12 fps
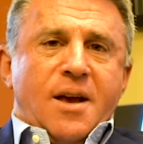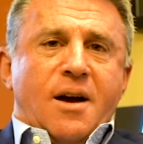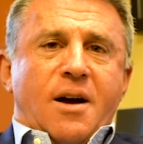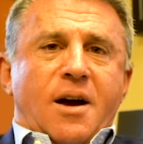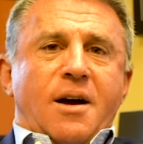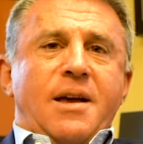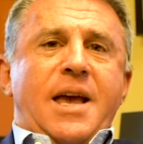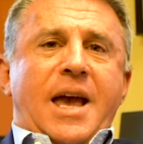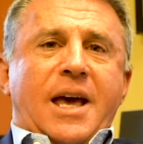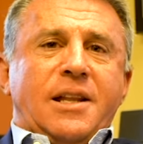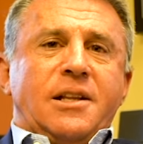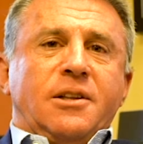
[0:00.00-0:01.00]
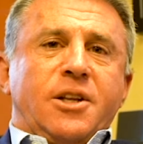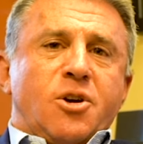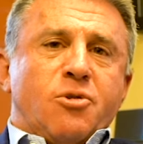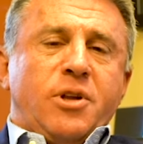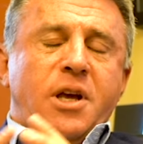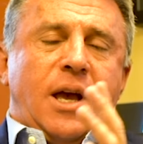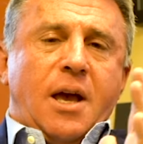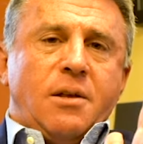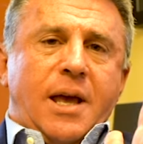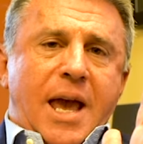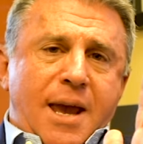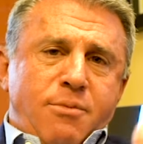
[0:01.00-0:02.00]
uh, and literally
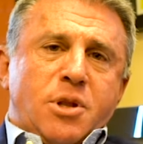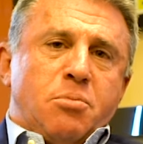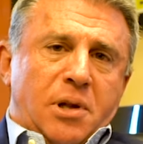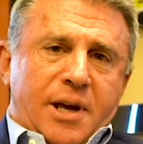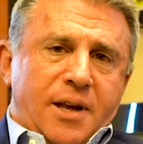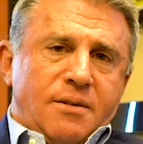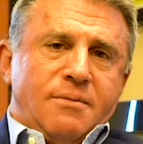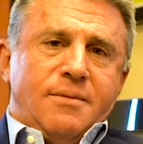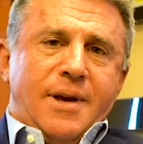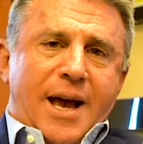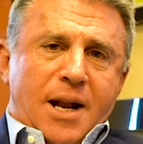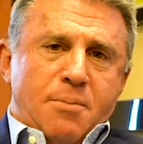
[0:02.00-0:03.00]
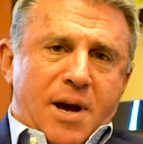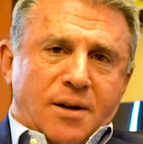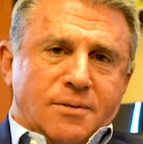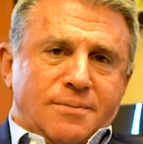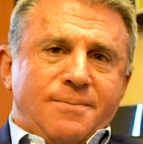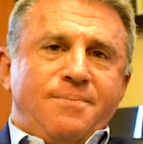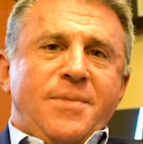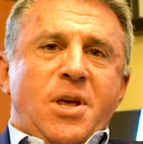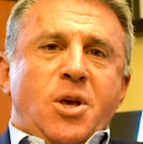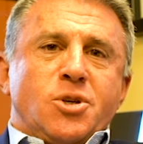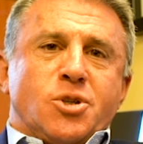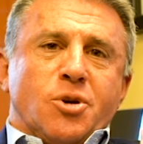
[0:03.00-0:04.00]
aim the plane at a mountain
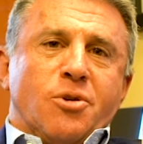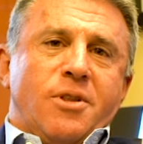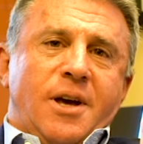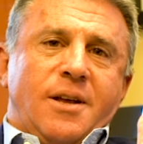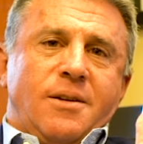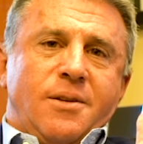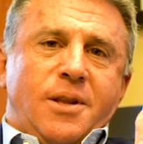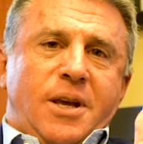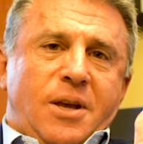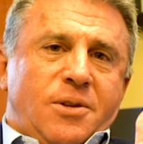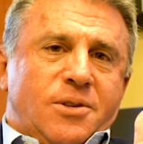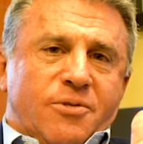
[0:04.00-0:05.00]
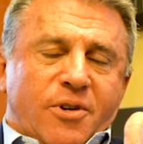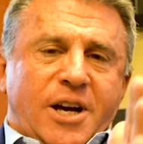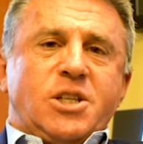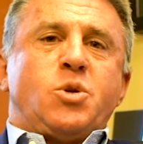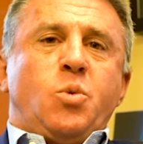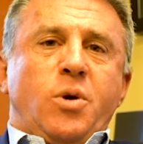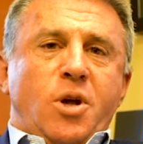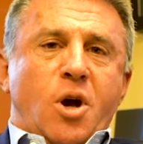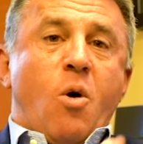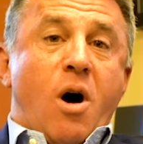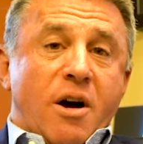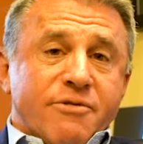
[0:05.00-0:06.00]
so that the device would
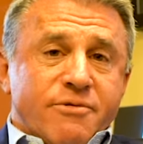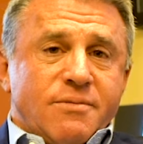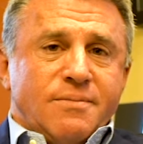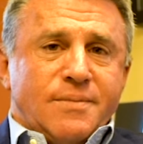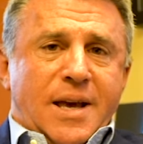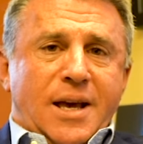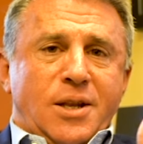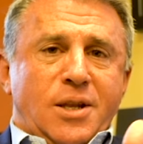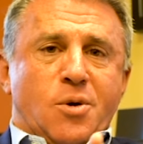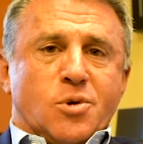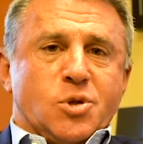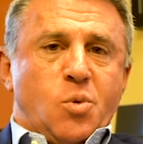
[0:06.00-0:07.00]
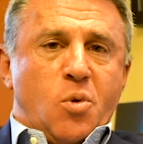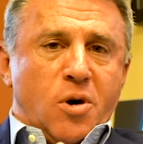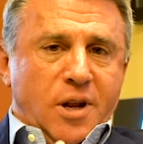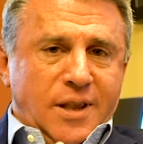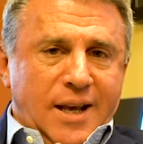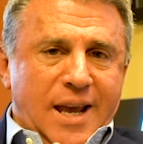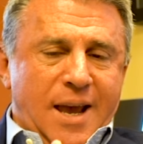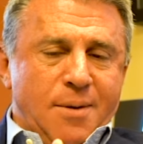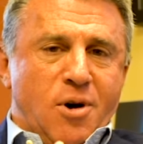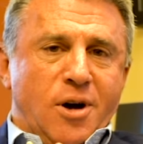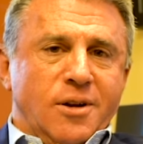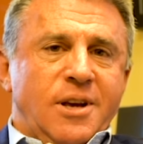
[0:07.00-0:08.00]
go off and there was a warning that came
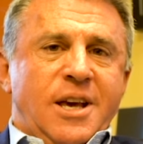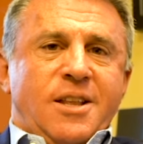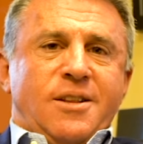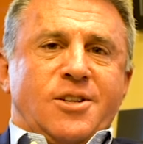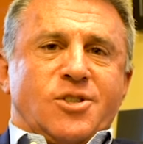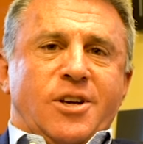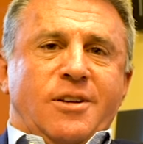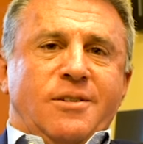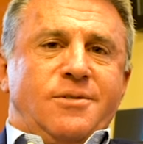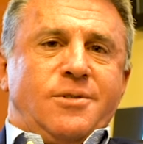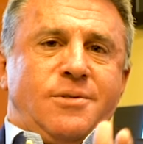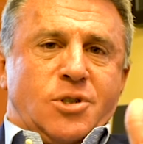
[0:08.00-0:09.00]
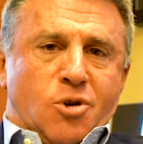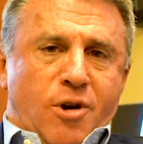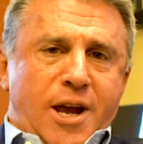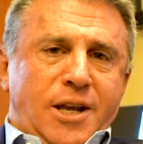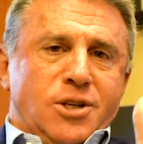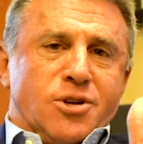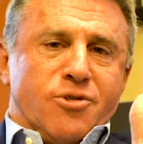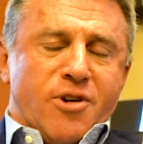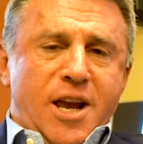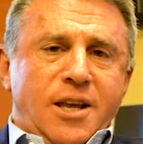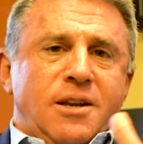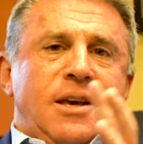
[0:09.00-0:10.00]
on that said terrain,
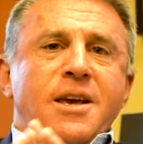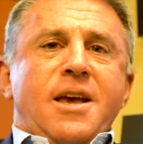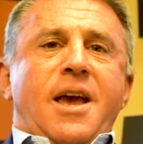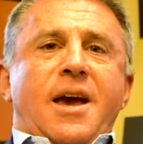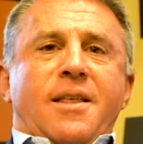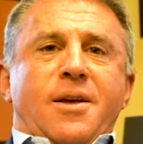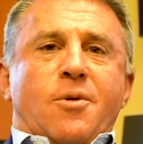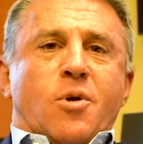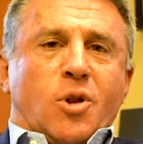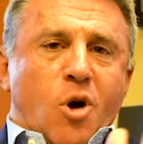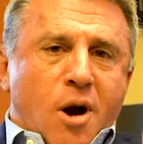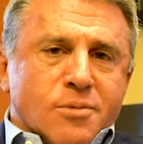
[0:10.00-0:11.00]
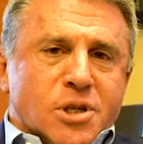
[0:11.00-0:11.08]
terrain, and there were alarms